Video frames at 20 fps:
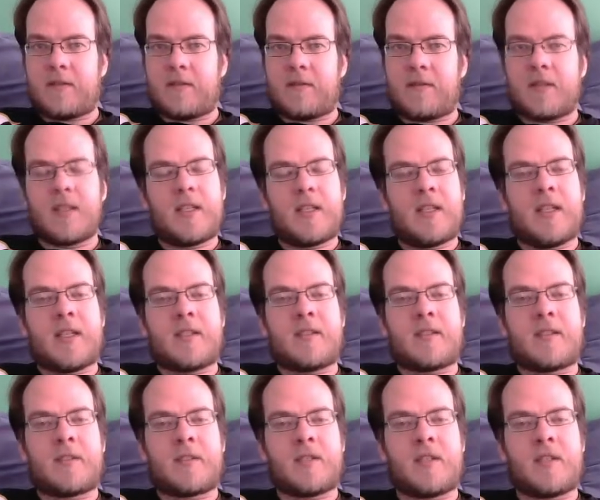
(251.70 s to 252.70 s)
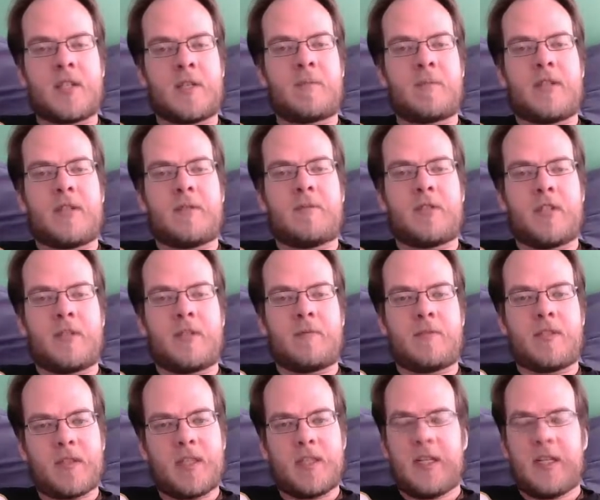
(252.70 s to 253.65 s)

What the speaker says: at 6 PM GMT,